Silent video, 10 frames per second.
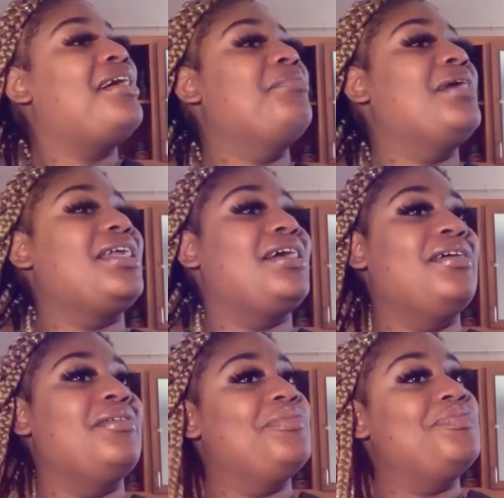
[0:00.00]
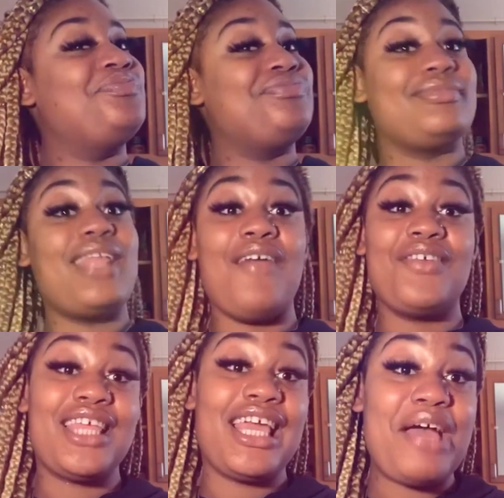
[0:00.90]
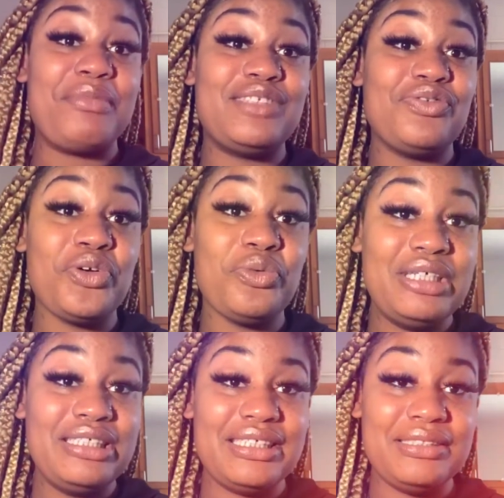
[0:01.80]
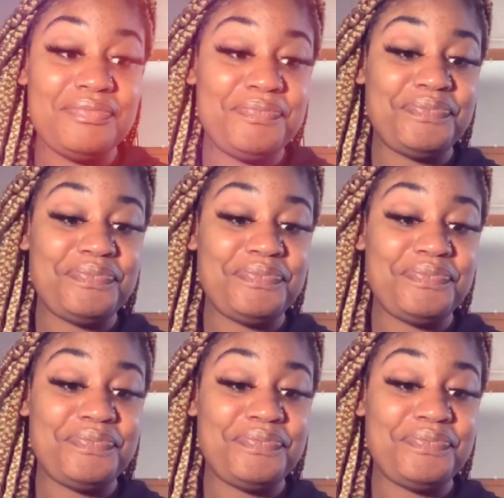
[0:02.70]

But everything happens for a reason.